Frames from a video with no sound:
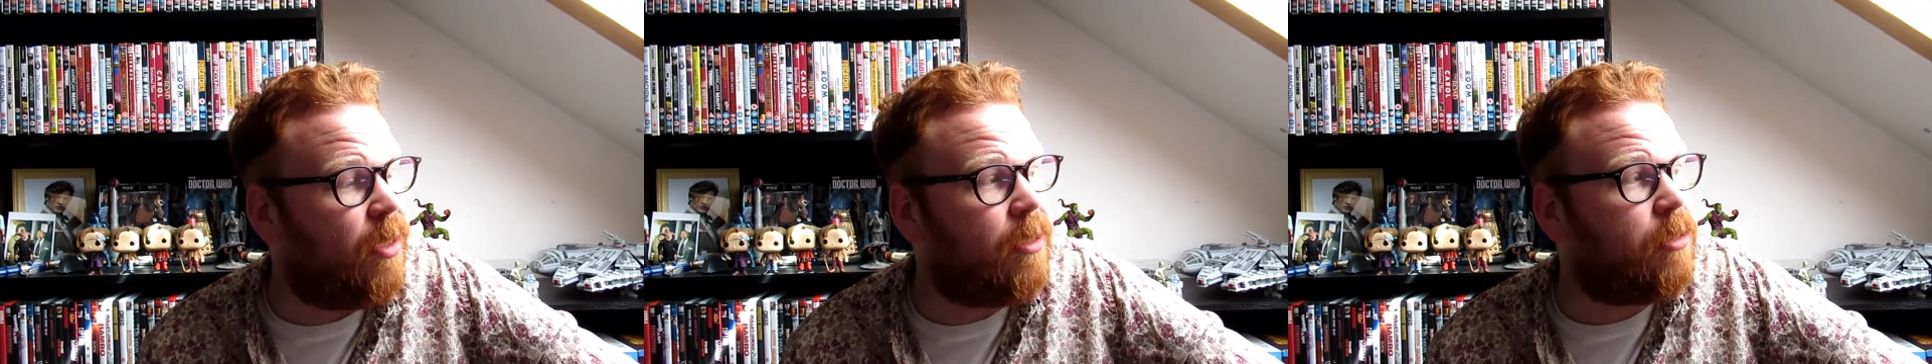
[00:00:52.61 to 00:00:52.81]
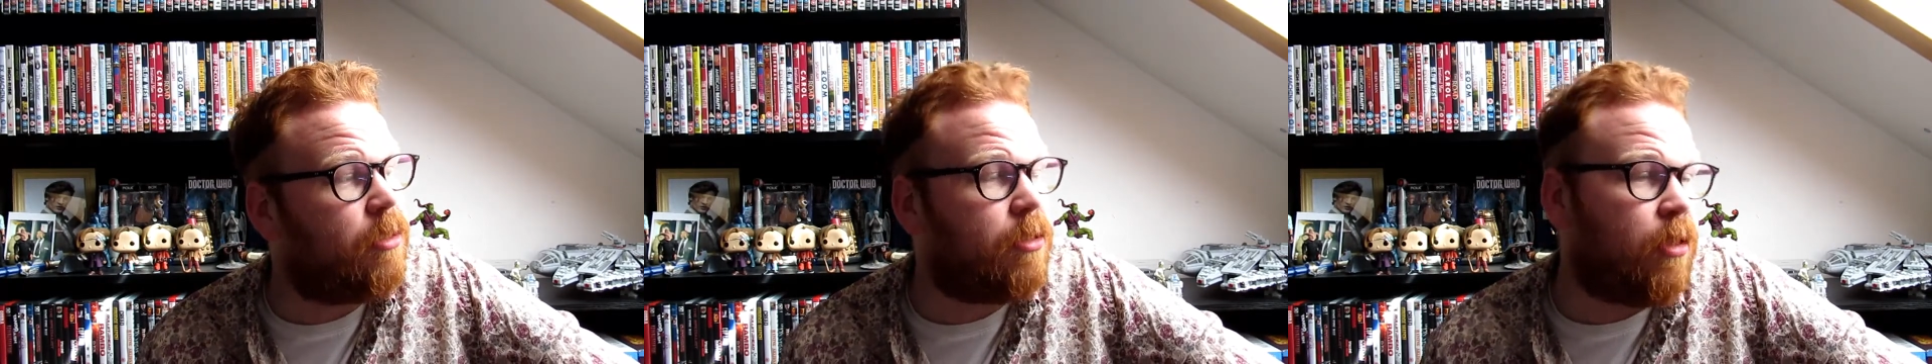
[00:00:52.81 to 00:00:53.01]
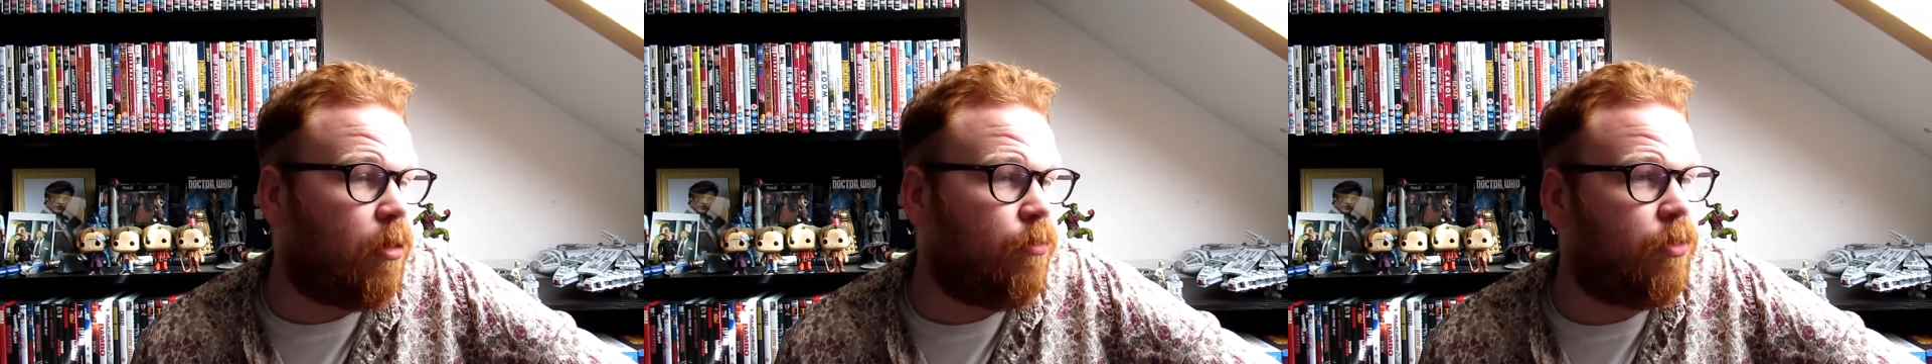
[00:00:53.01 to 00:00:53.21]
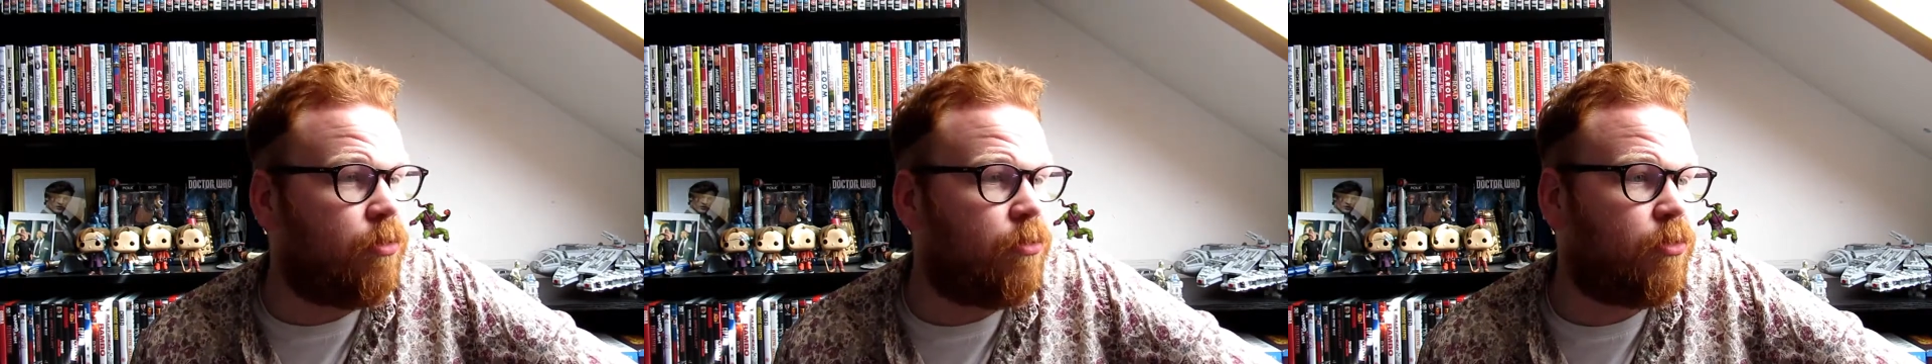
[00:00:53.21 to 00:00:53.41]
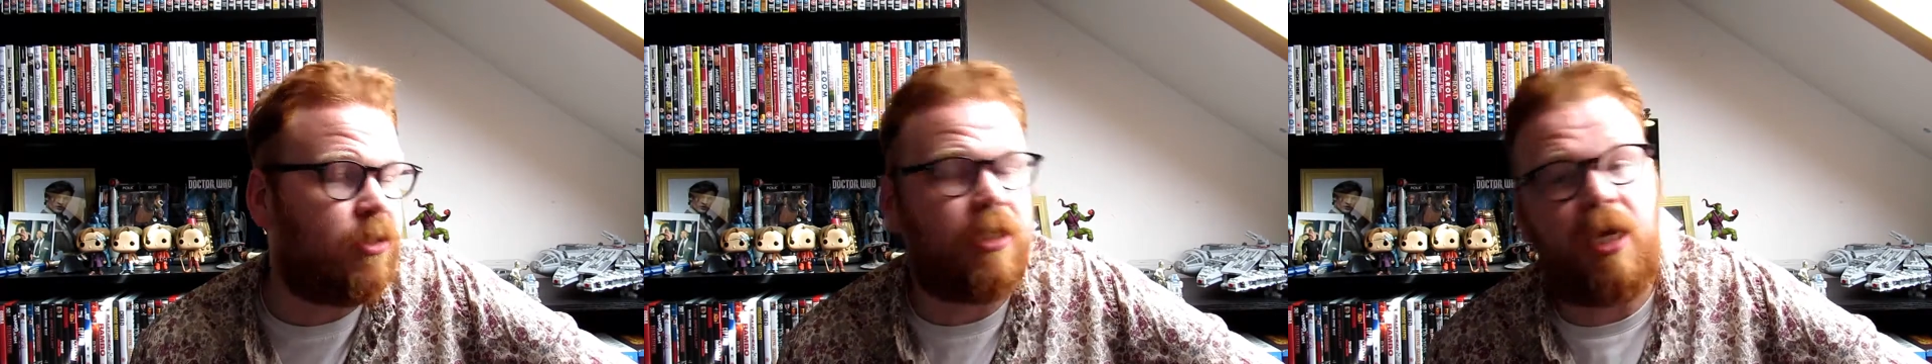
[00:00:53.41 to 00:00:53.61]
that
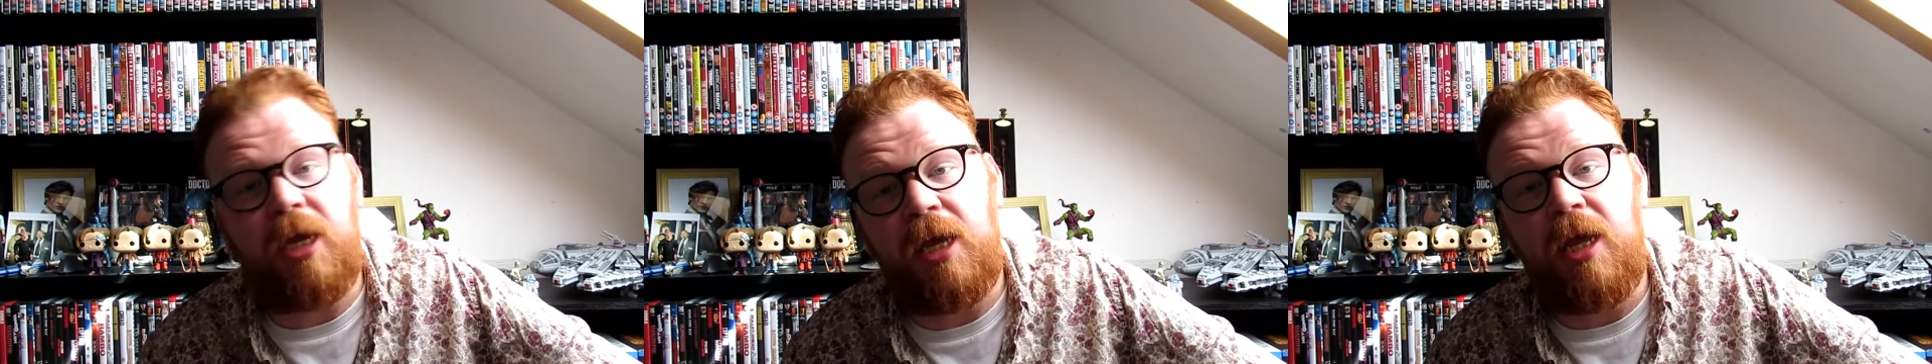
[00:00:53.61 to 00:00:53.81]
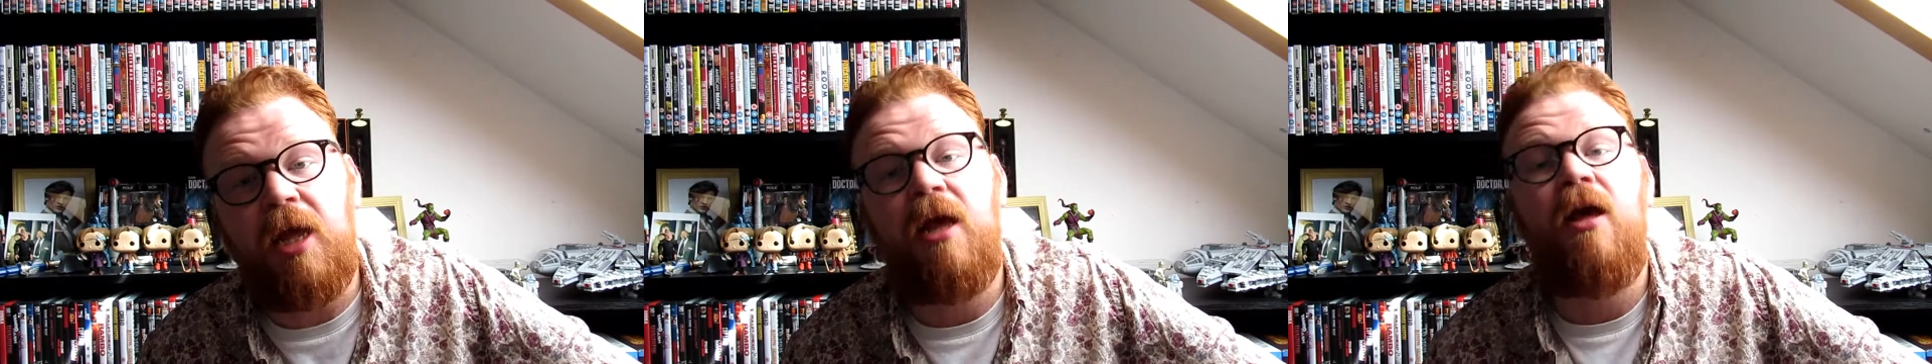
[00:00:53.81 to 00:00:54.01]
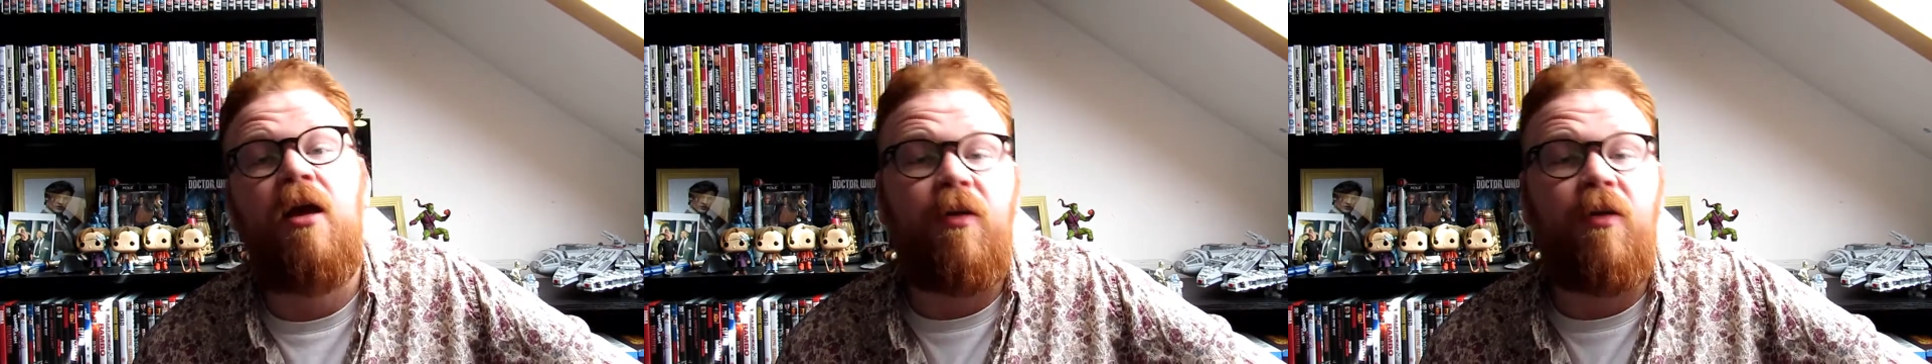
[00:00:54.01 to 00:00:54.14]
someone will say